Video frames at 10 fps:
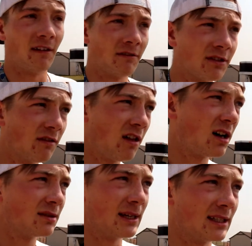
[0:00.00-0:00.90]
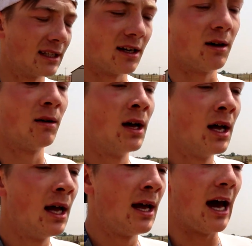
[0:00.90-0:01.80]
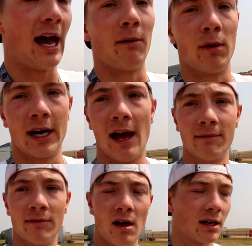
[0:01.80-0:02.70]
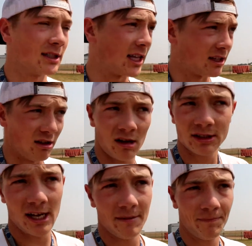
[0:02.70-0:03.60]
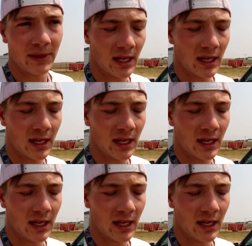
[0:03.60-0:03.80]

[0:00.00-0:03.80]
fun for the vlogs, because I know I, one, haven't vlogged in like a long time,